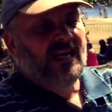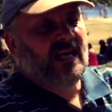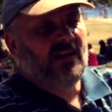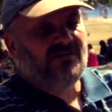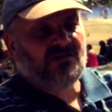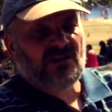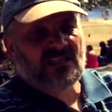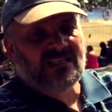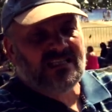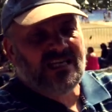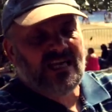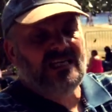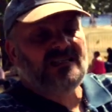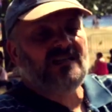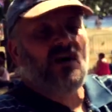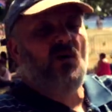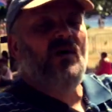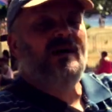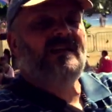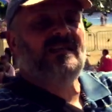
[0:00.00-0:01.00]
Give to
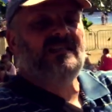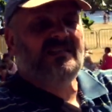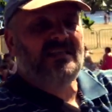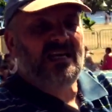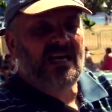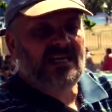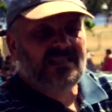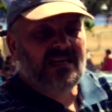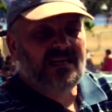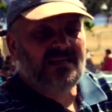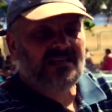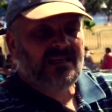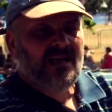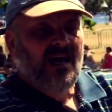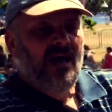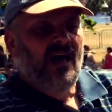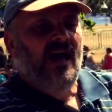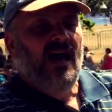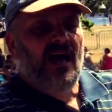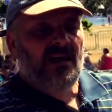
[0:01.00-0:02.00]
Caesar what is Caesar's
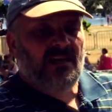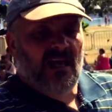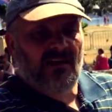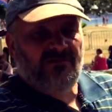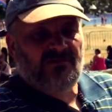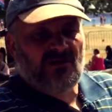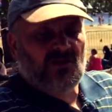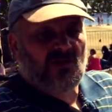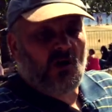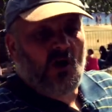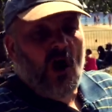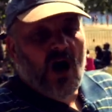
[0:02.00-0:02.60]
and give to